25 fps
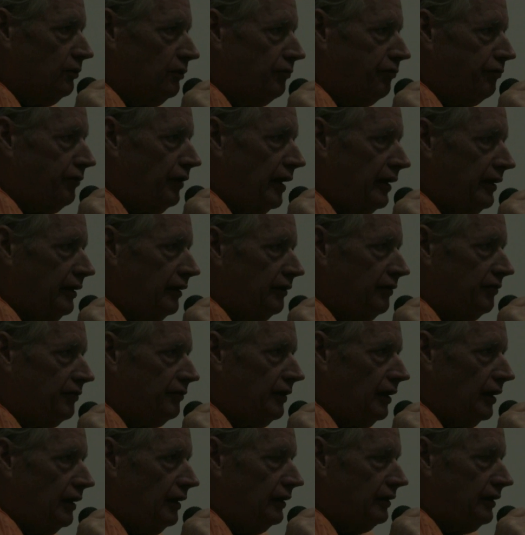who are fighting to
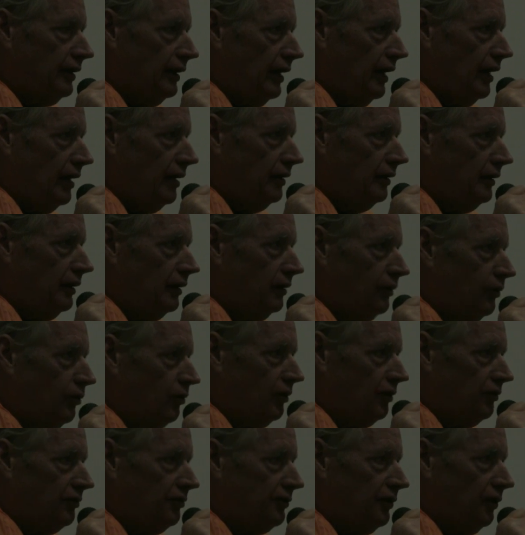stay in Canada
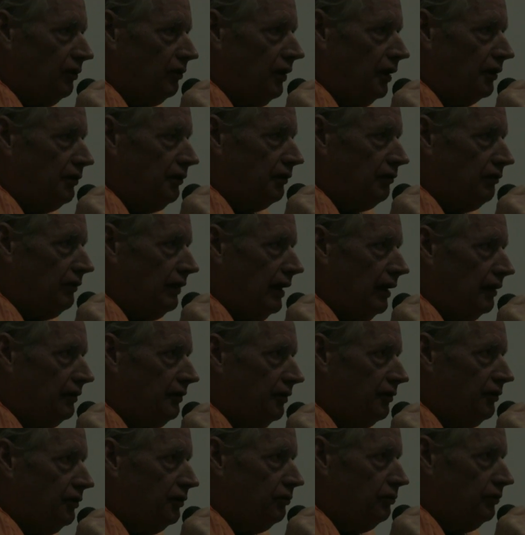or still underground
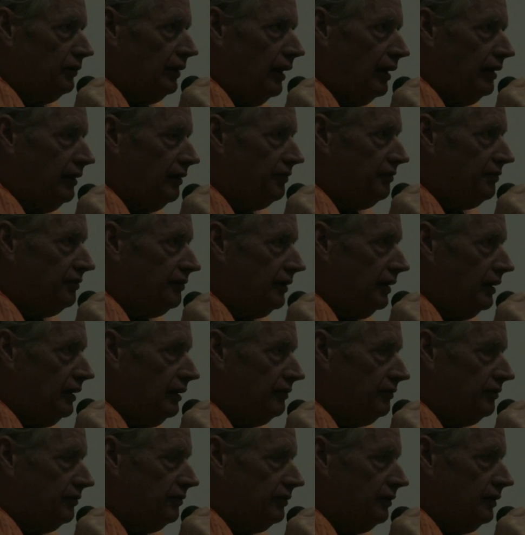in the United
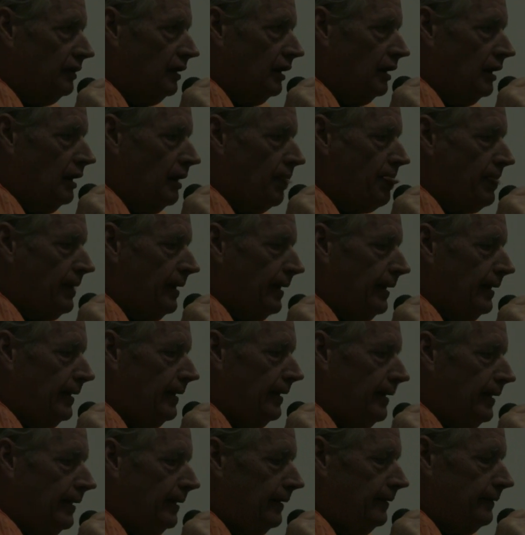States.
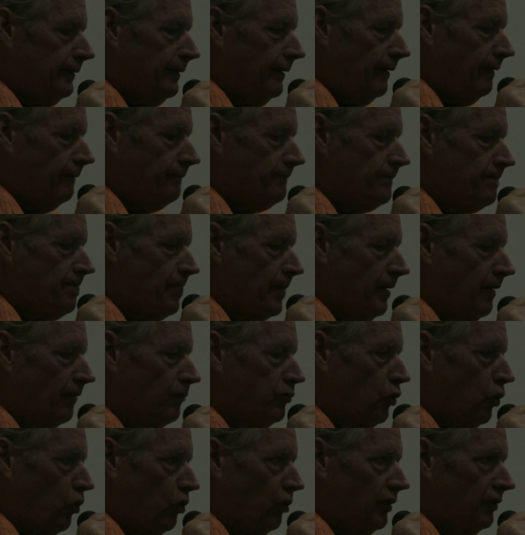And
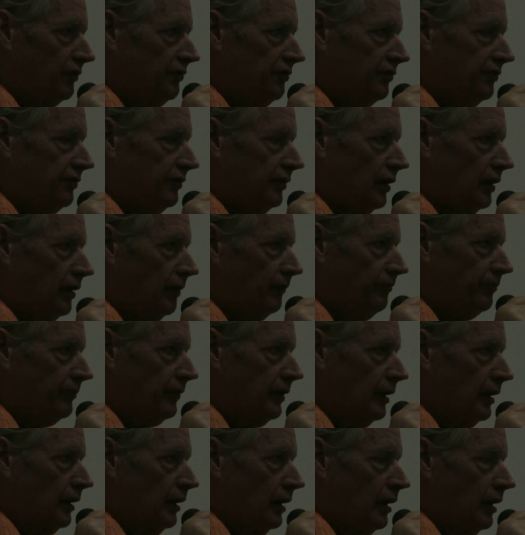of course,
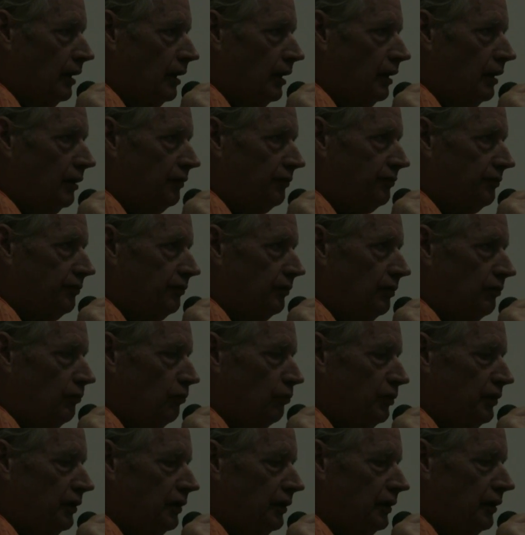it's
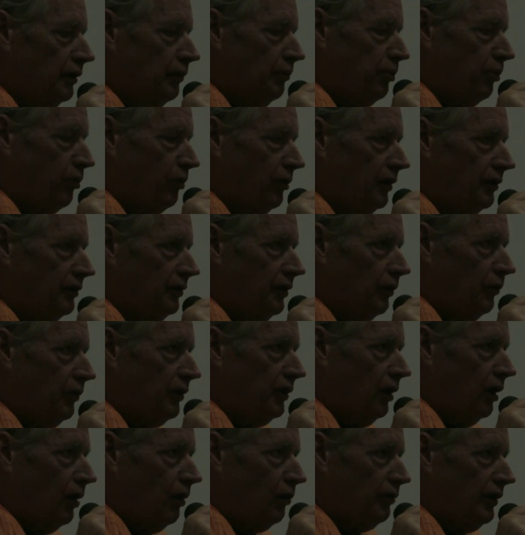really important that
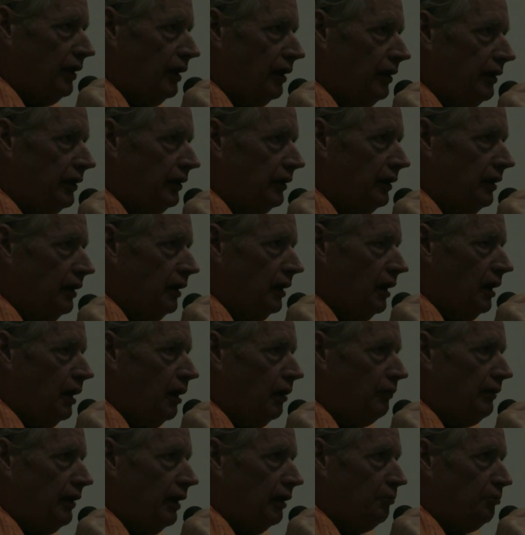we all rally
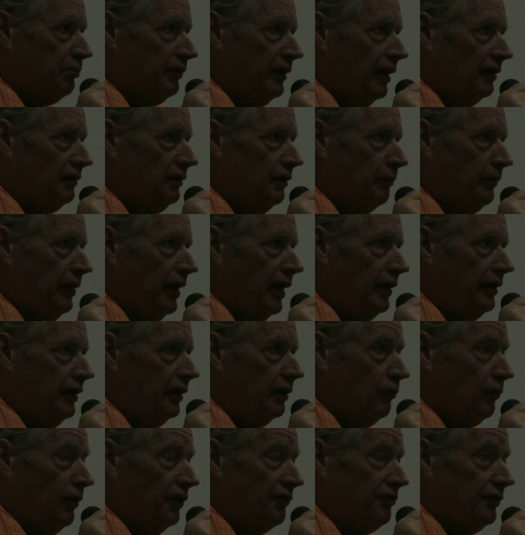around Bradley
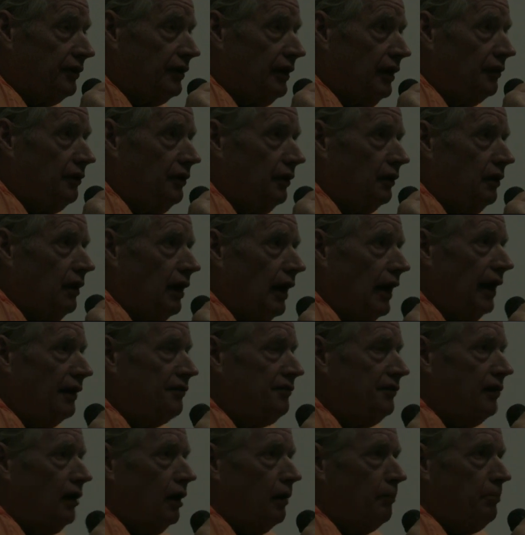Manning. And once again,
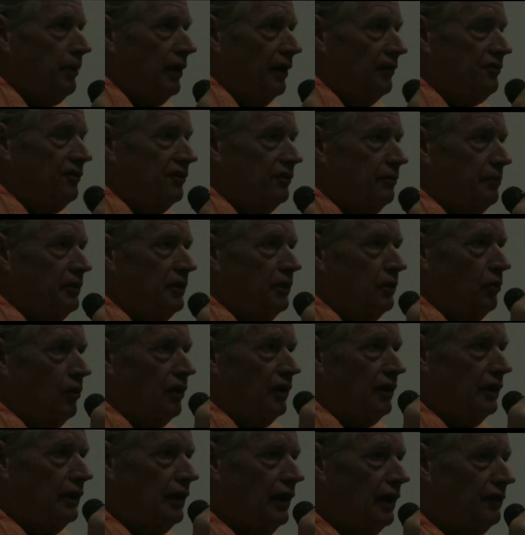actually our bus is being
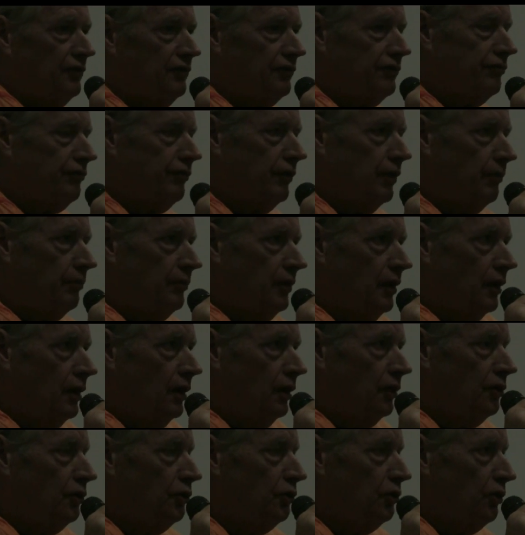organized from
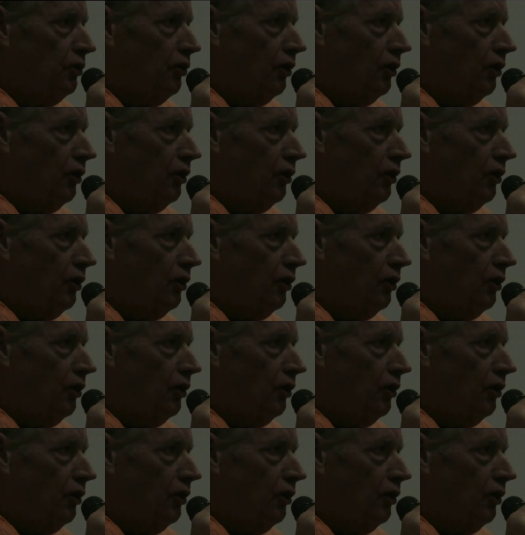New